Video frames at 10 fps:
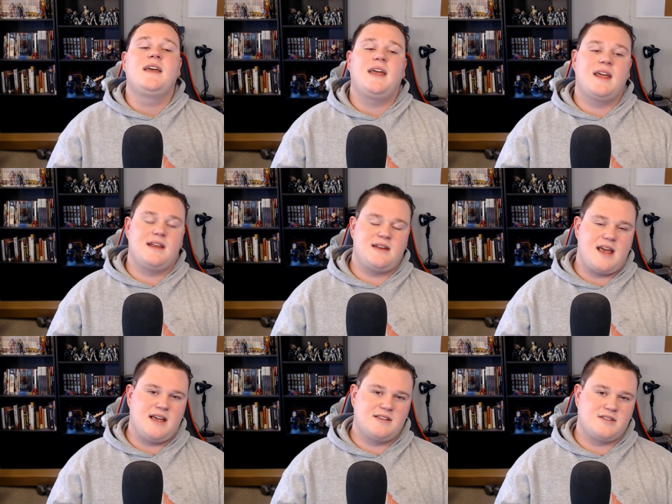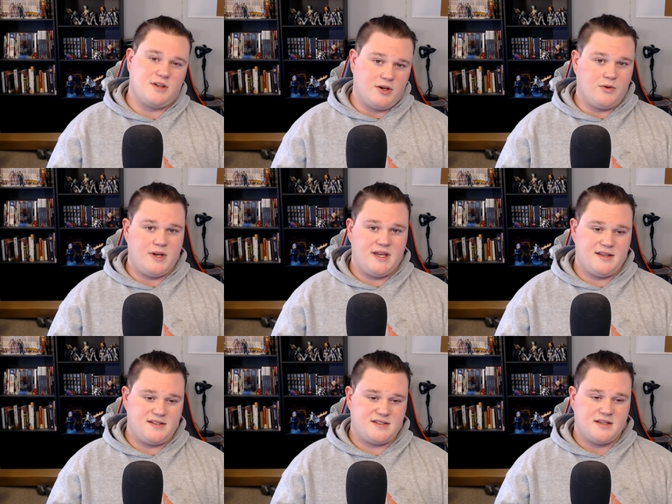And as
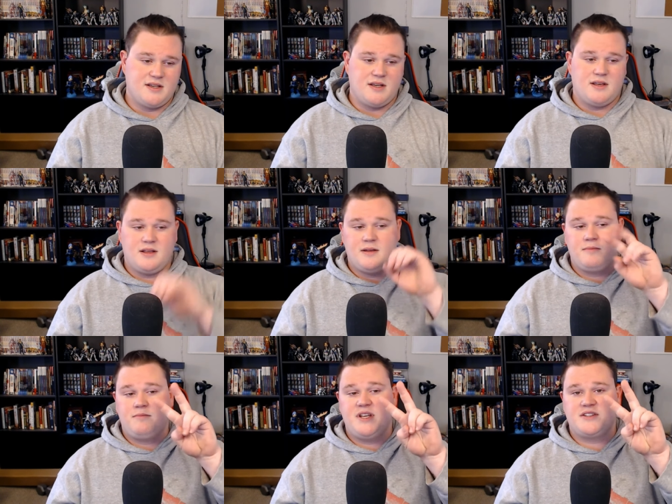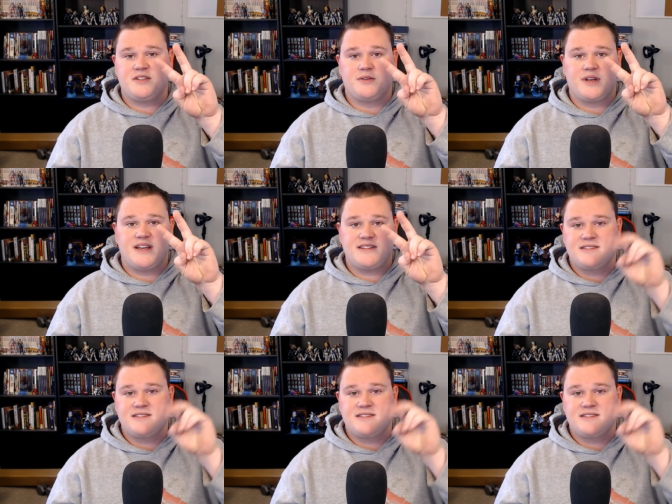always, peace out, guys.